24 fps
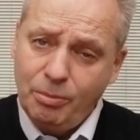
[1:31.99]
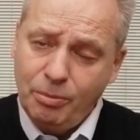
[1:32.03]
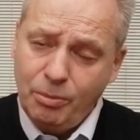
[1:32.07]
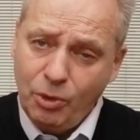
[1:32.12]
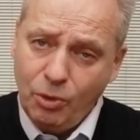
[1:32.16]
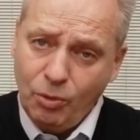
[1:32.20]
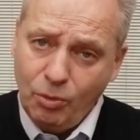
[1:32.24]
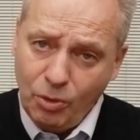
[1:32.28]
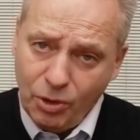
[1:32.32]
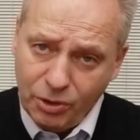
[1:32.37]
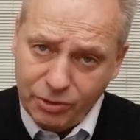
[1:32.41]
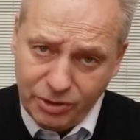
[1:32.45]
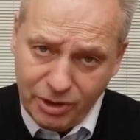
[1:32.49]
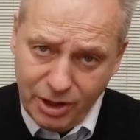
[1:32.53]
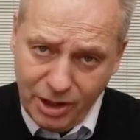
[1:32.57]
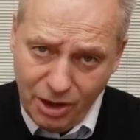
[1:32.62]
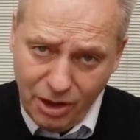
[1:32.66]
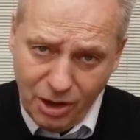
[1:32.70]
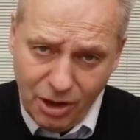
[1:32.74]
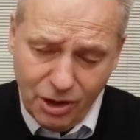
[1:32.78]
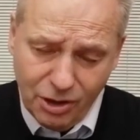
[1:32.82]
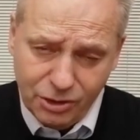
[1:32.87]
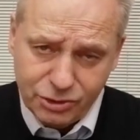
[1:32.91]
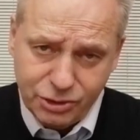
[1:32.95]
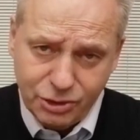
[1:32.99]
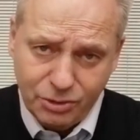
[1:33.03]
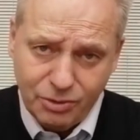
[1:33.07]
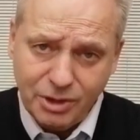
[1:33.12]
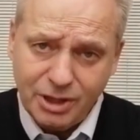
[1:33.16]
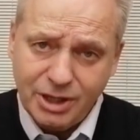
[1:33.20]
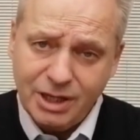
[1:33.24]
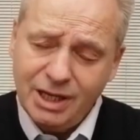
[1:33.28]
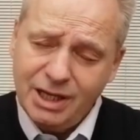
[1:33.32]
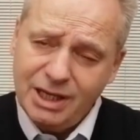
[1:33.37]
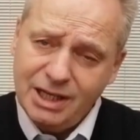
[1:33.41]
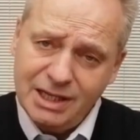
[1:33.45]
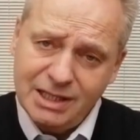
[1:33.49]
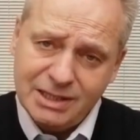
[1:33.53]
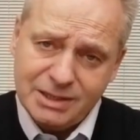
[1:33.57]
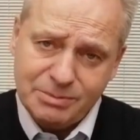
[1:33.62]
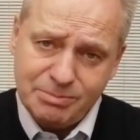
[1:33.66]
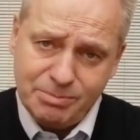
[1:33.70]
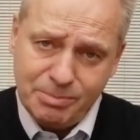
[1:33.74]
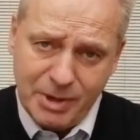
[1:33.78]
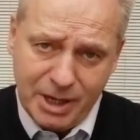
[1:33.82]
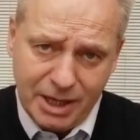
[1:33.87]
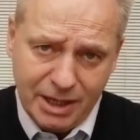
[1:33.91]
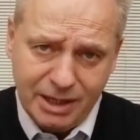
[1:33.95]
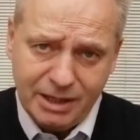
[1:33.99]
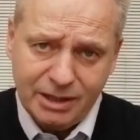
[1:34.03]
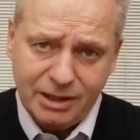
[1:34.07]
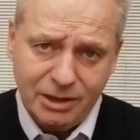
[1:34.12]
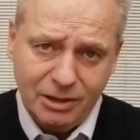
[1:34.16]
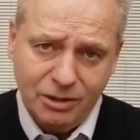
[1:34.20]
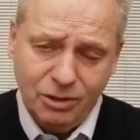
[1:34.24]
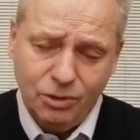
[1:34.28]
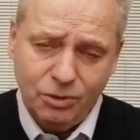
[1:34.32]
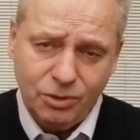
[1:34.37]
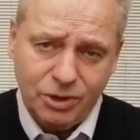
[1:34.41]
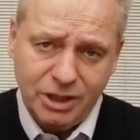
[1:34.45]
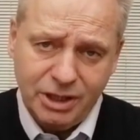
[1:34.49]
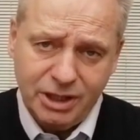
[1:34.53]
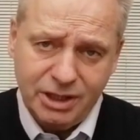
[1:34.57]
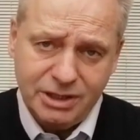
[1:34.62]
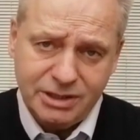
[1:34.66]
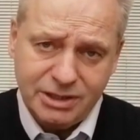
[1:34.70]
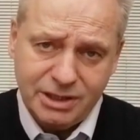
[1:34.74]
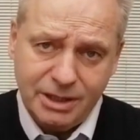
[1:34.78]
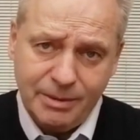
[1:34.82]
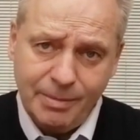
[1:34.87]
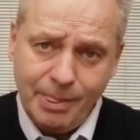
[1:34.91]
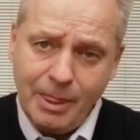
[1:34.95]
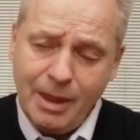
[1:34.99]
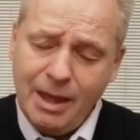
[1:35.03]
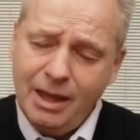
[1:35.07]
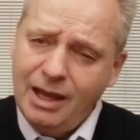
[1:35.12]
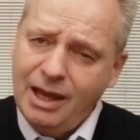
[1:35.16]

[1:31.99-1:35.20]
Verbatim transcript: but what they are doing is making it look easy.